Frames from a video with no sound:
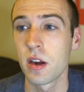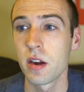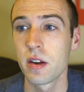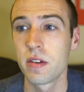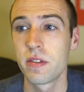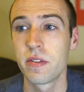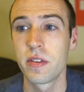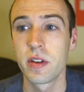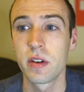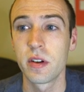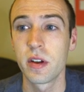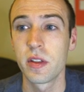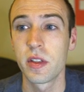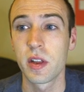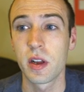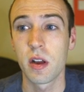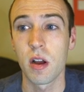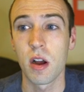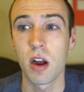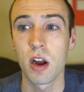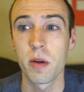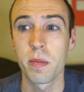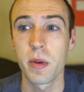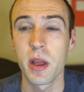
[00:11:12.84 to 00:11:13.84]
and fill in the
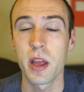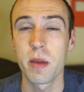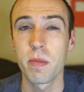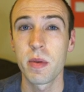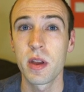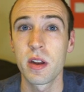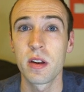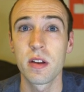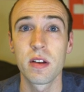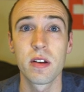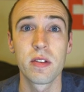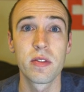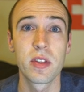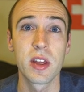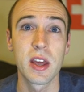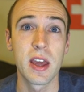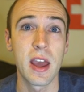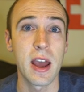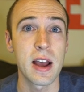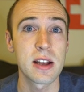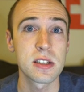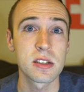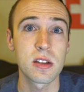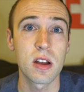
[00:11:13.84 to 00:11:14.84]
car payment of the
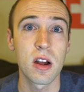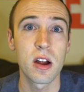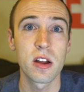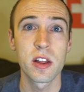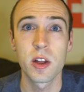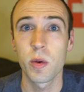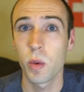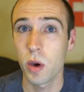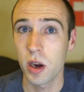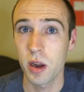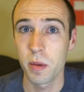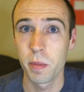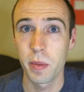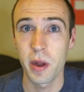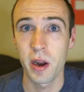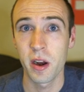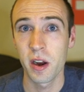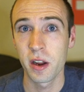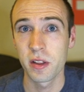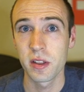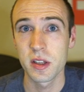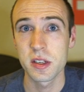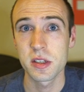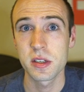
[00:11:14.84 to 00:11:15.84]
gas car that we're
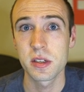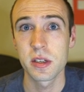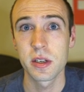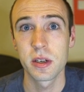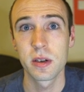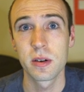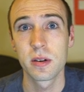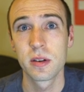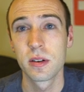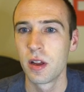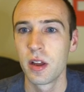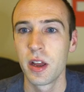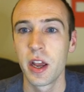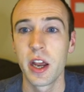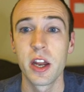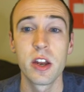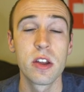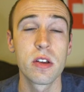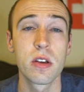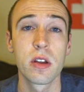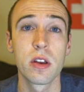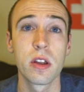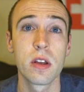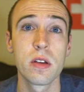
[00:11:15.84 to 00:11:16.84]
comparing this to. And
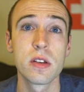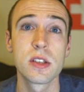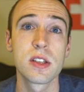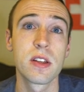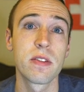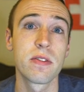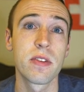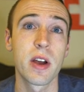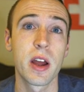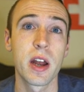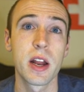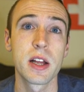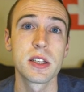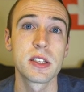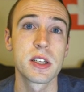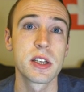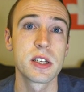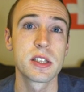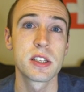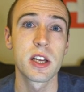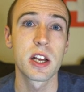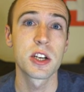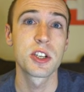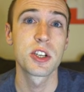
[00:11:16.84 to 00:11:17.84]
you can use the financing
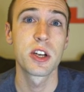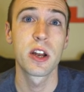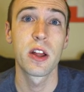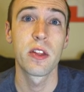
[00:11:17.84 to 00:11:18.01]
section